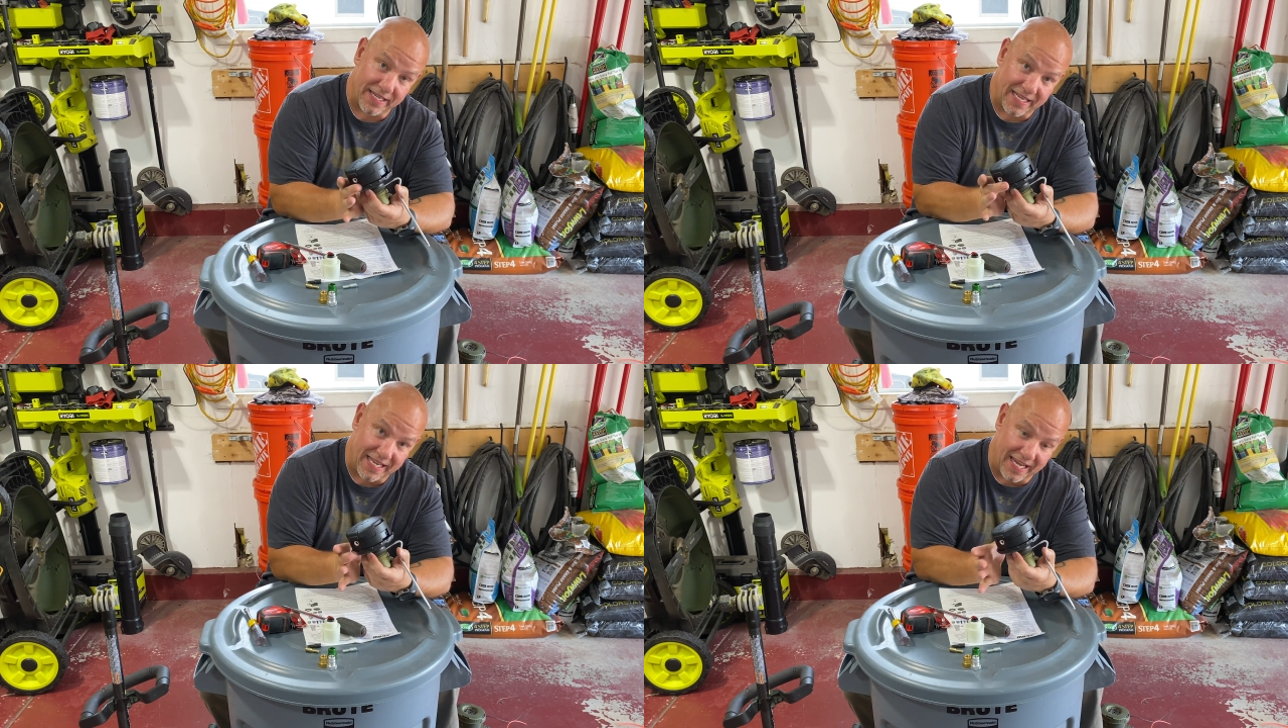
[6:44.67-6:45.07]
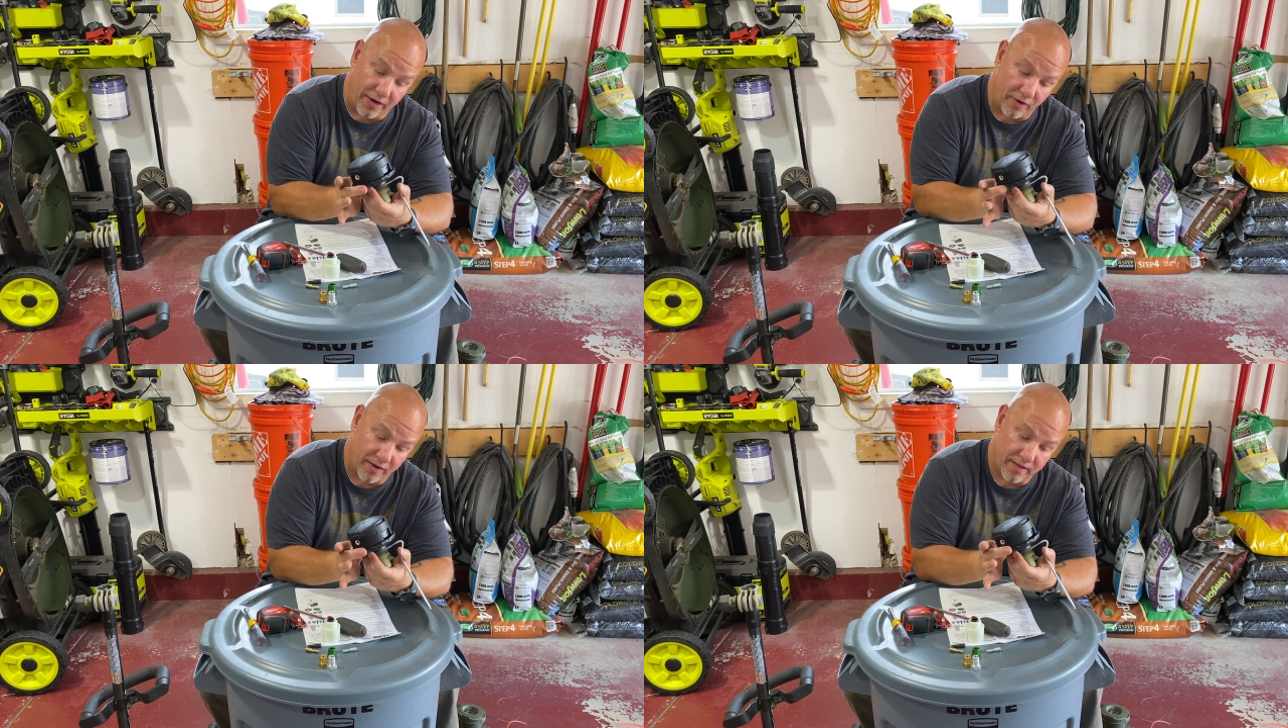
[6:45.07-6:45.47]

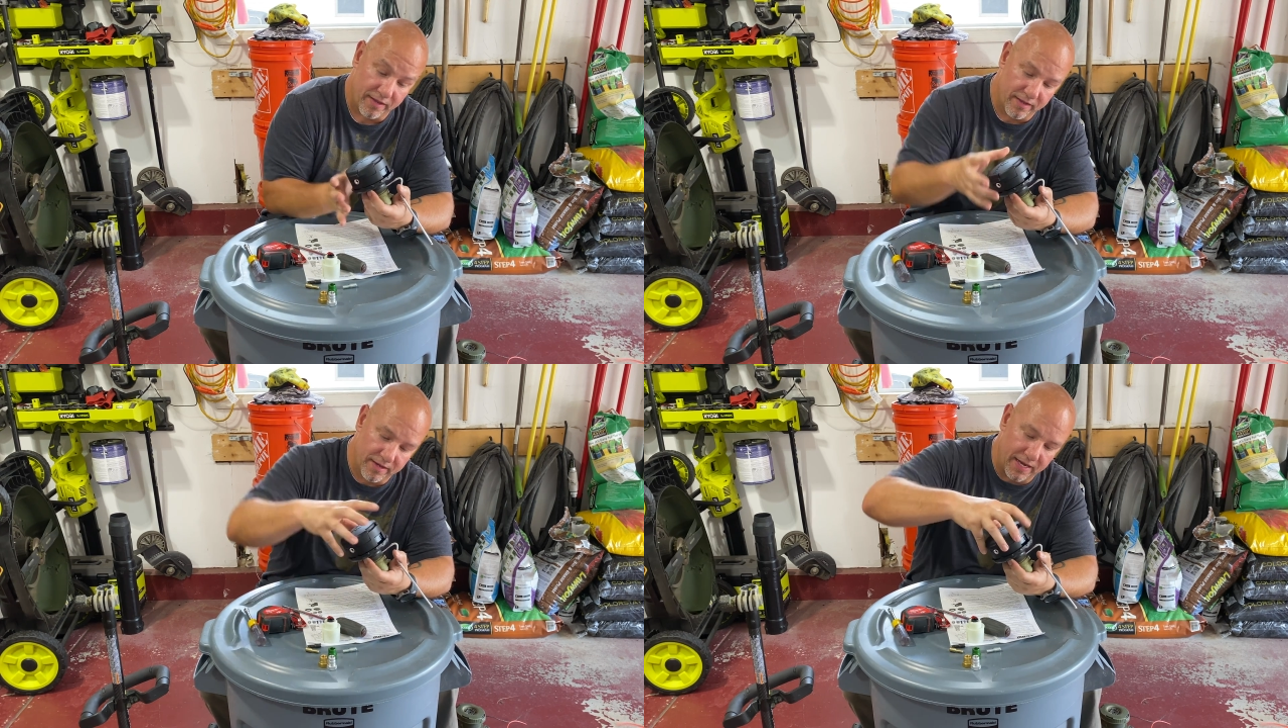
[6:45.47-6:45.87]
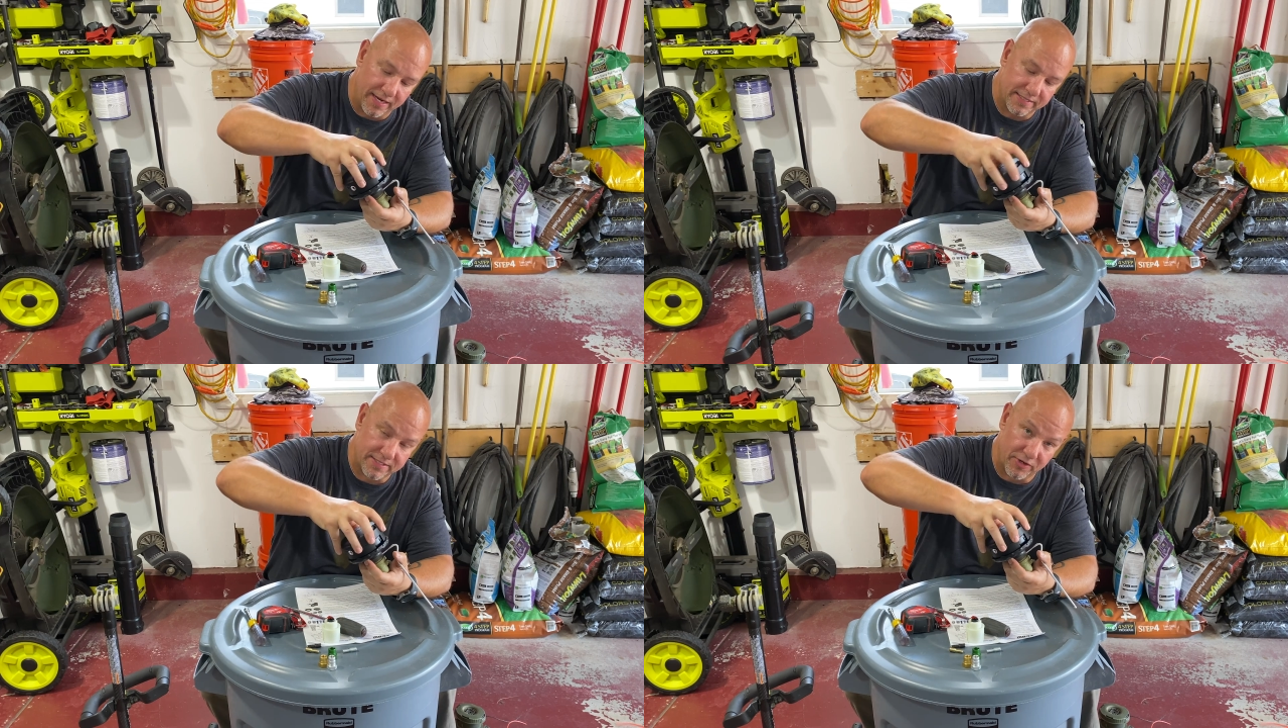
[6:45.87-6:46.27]
here, not
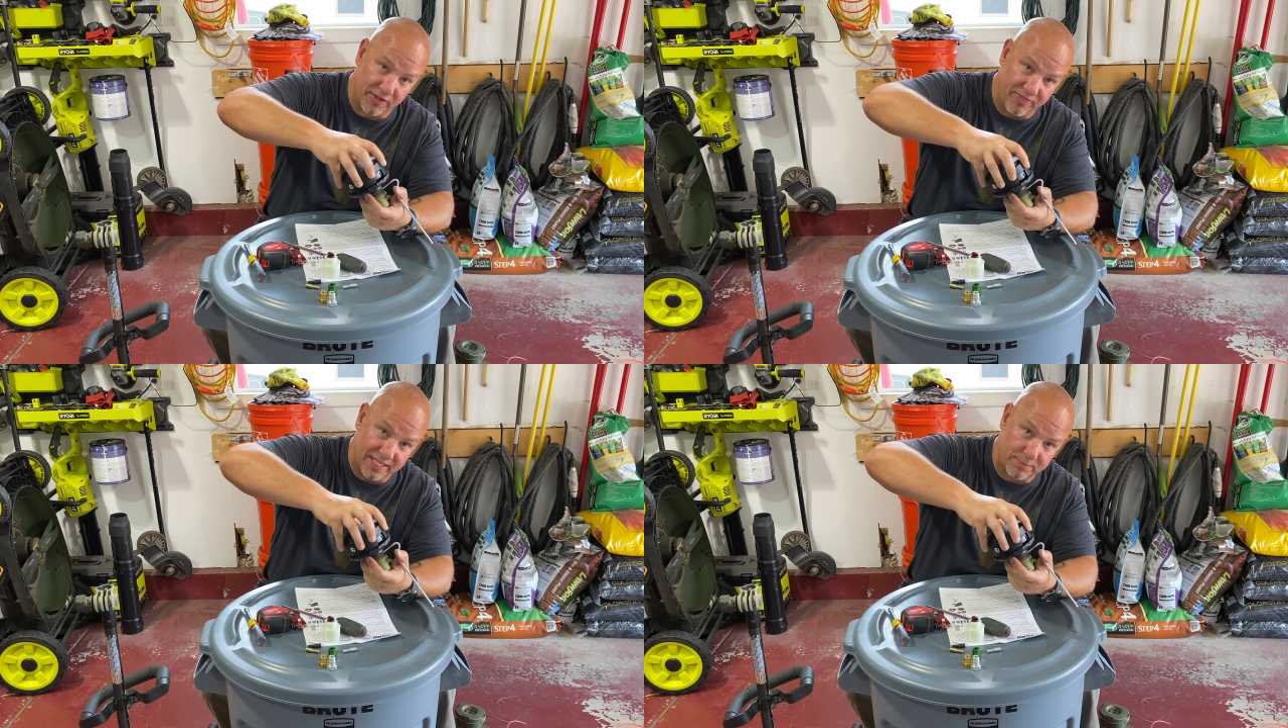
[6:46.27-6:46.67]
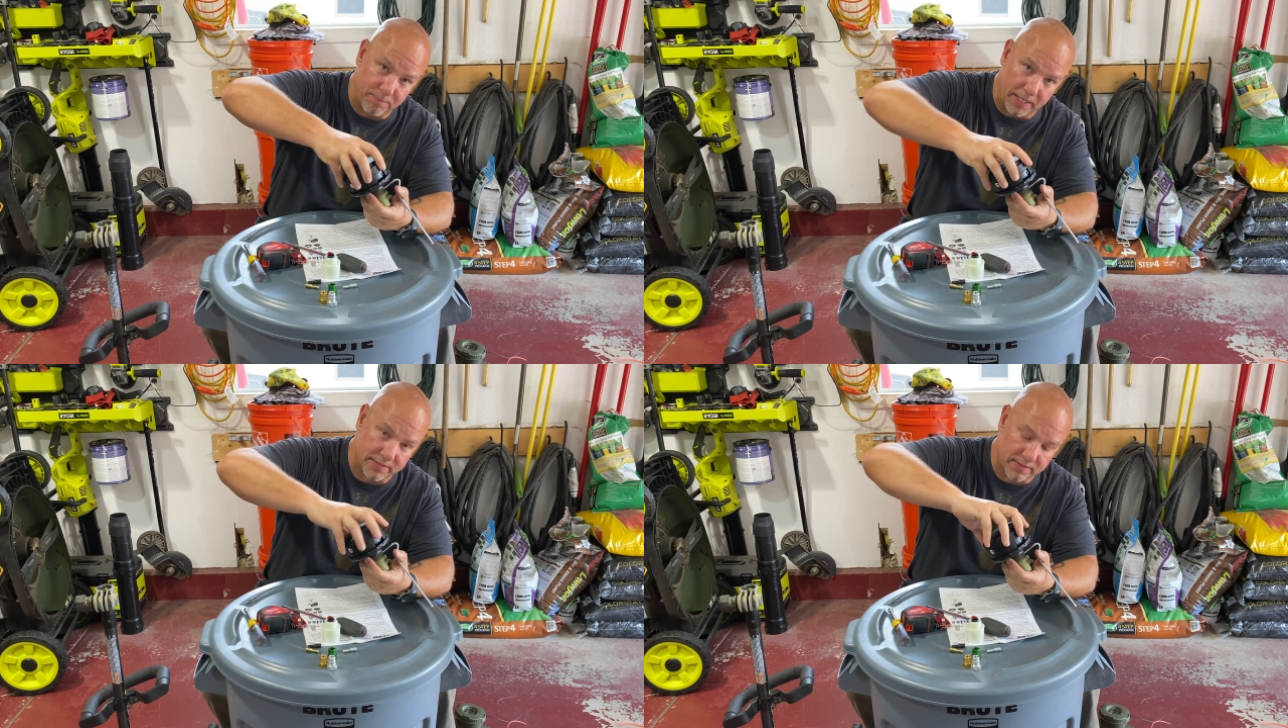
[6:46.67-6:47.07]
necessarily this
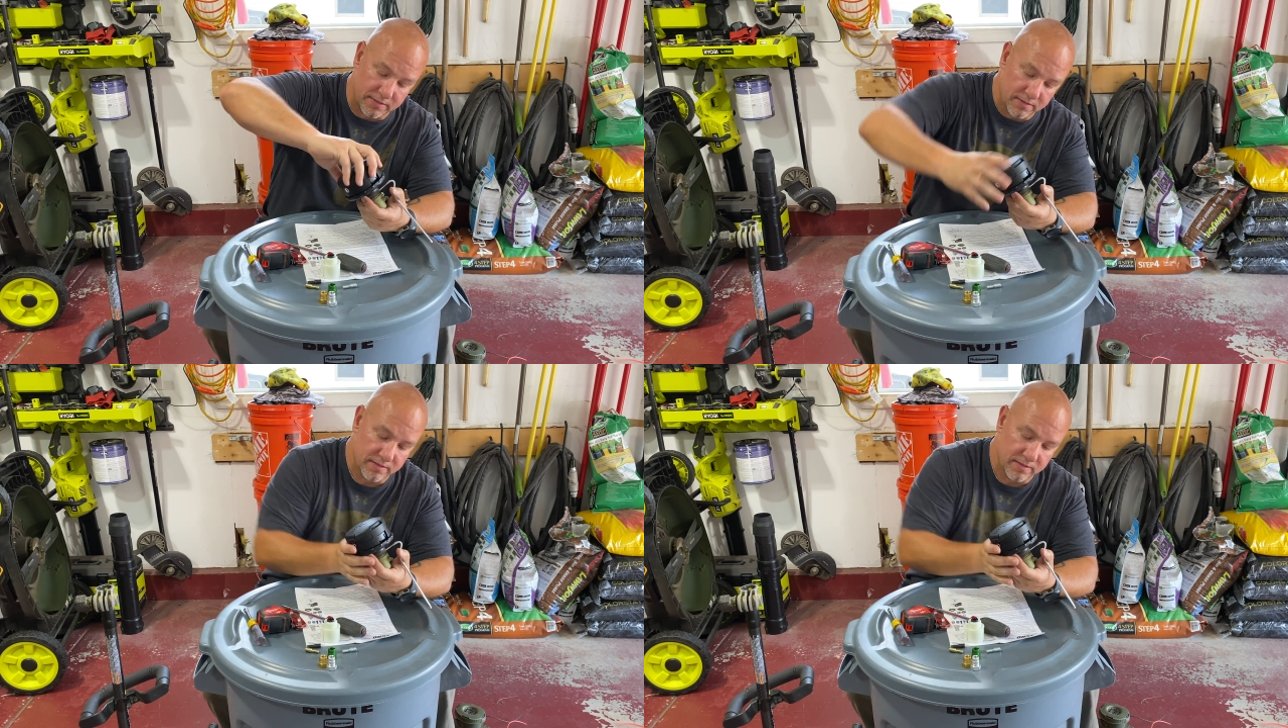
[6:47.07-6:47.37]
piece.